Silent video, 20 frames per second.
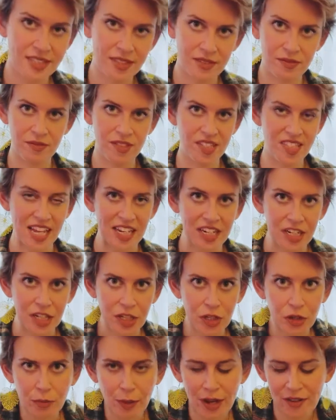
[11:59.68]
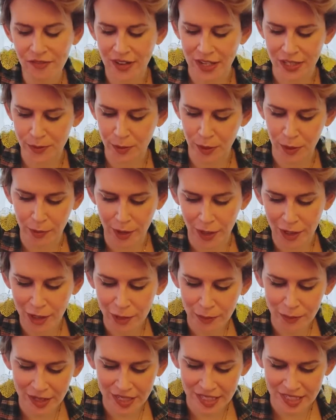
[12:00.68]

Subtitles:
sending you my Facebook Marketplace